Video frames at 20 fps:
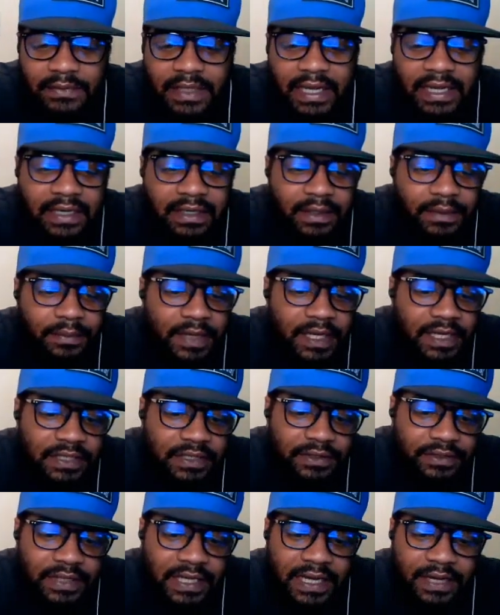And the command to
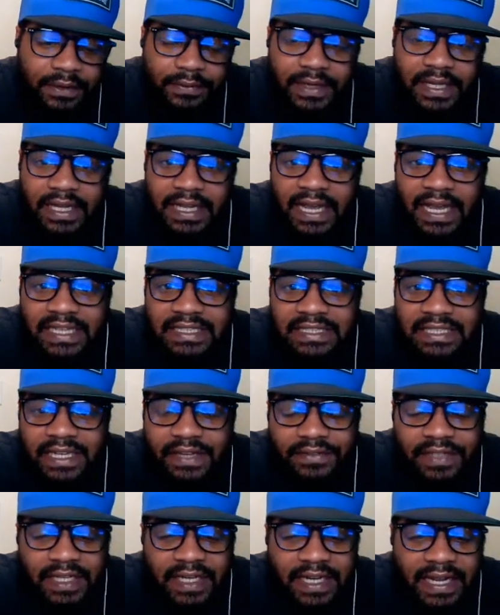do that, we actually
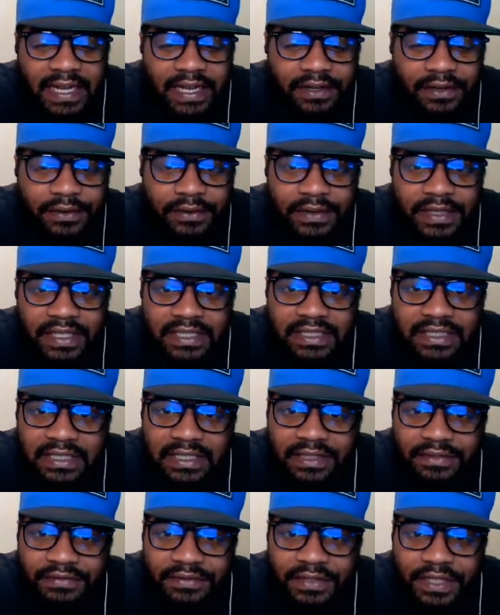have to nano into the
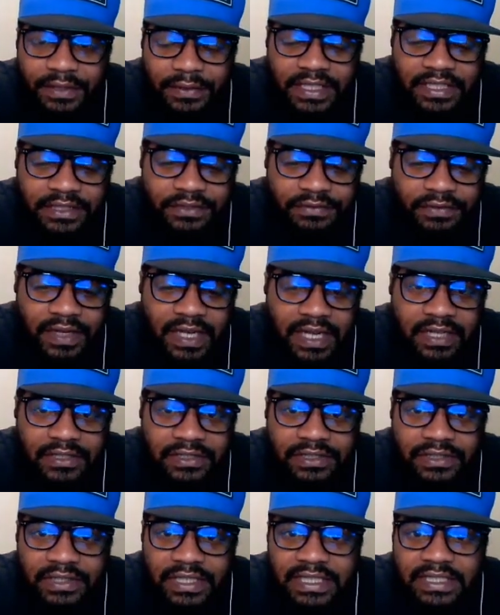configuration file.
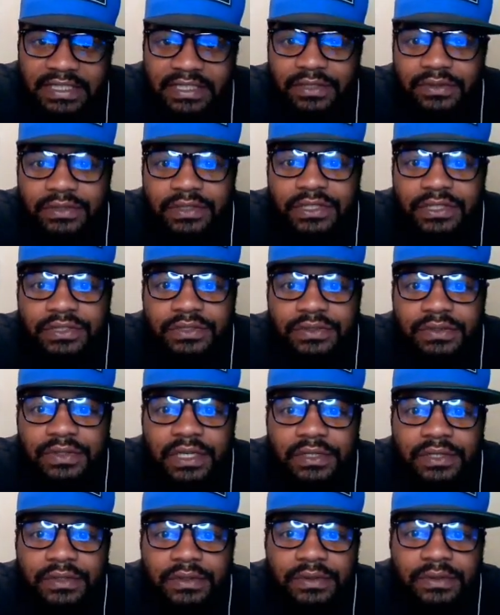So let's go
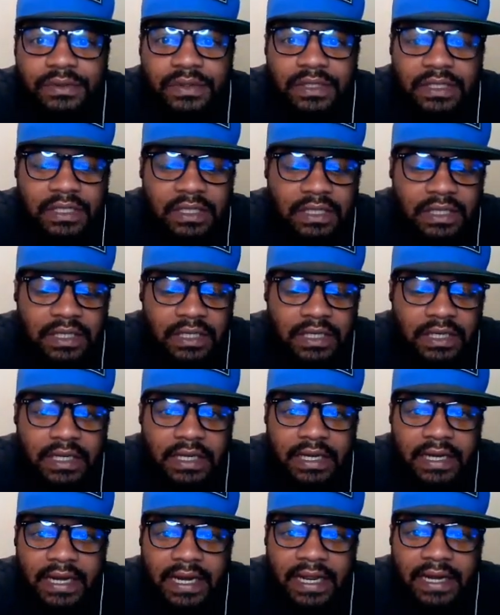sudo
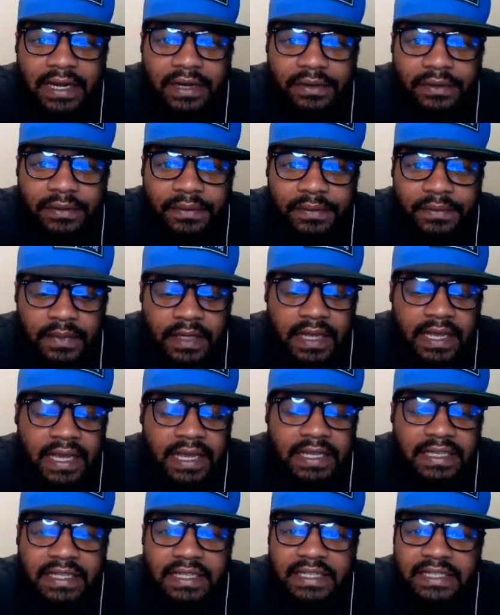nano,
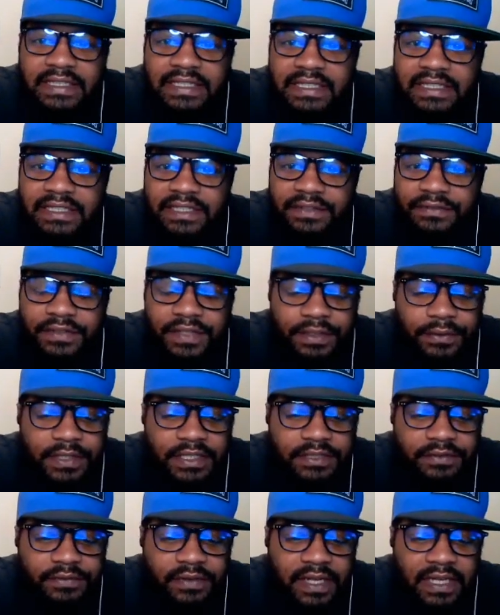and then this
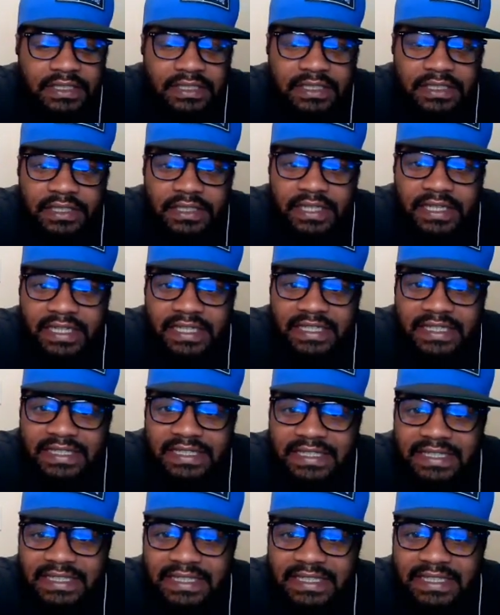configuration file is under
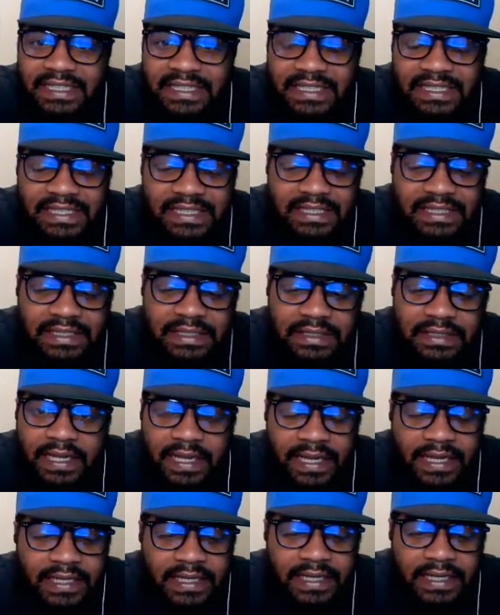etc,
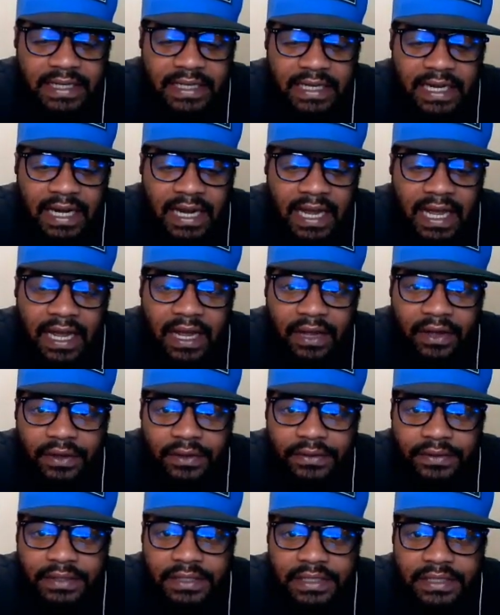and then
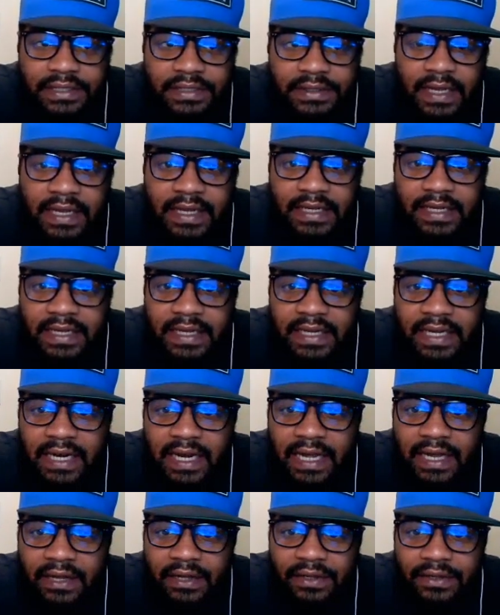cloud, and then
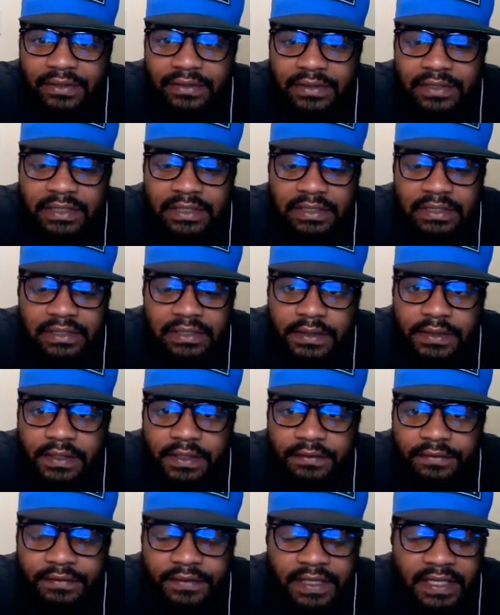cloud
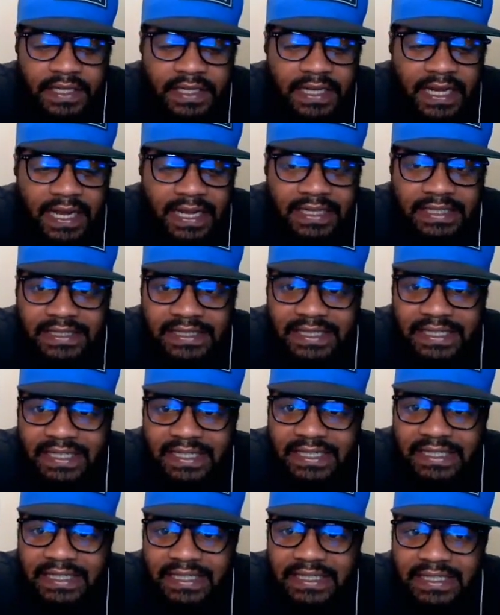
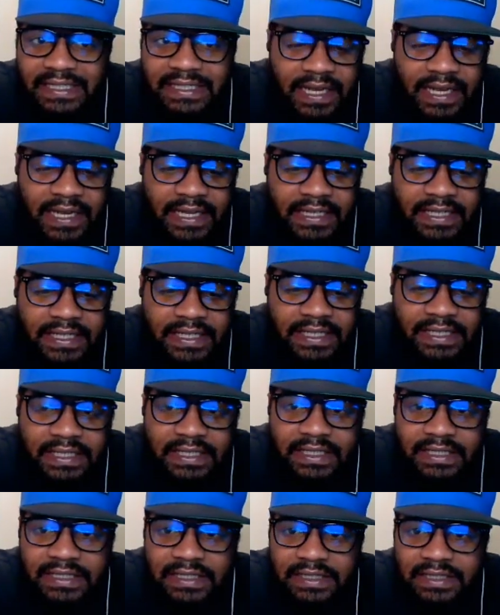config.d, and
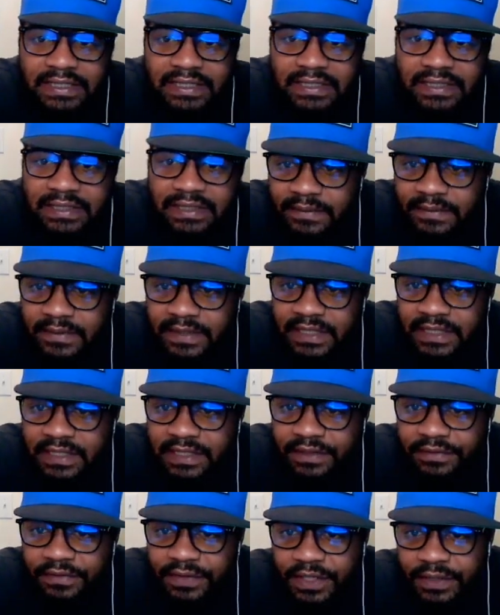then this
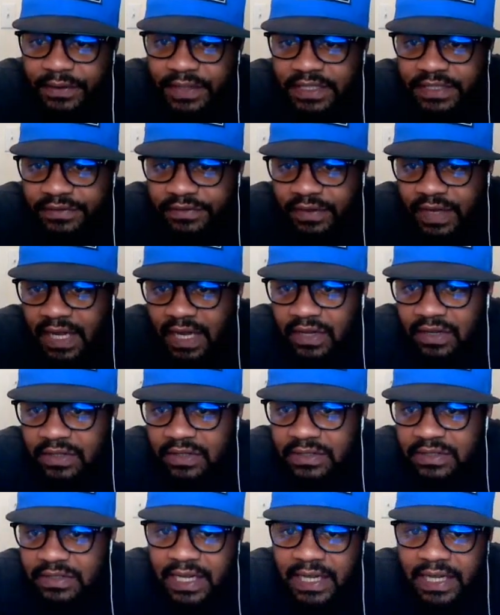configuration file.
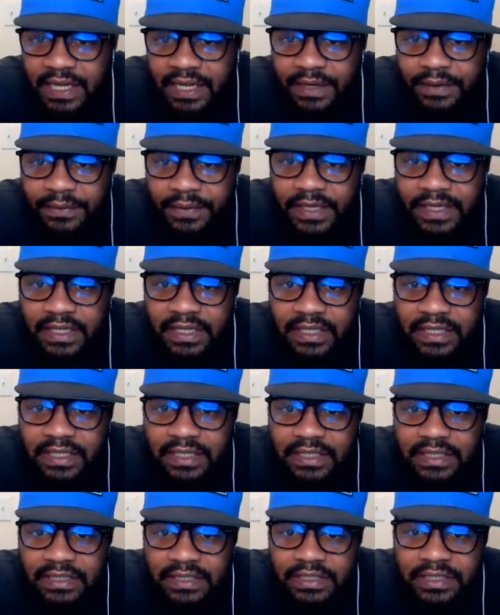And we
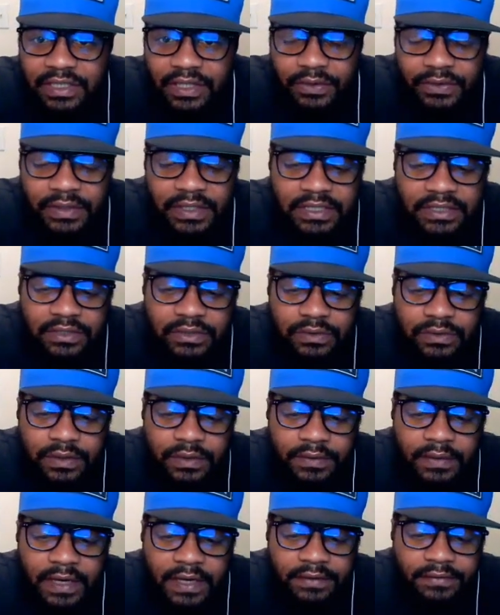can go into it
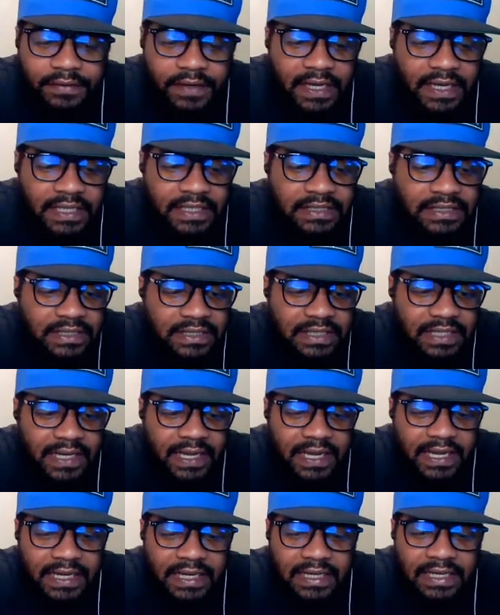right fast and
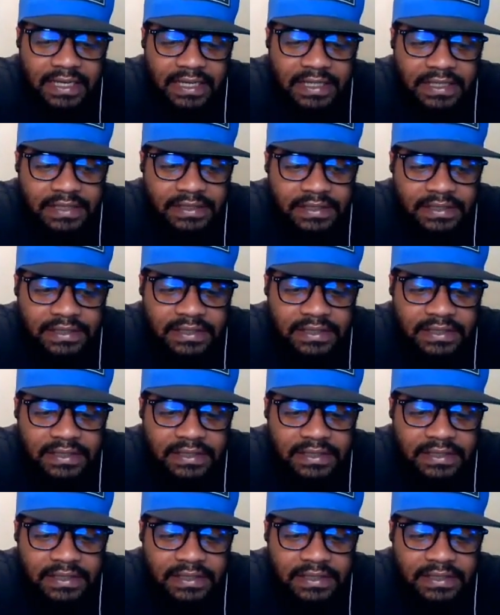edit it.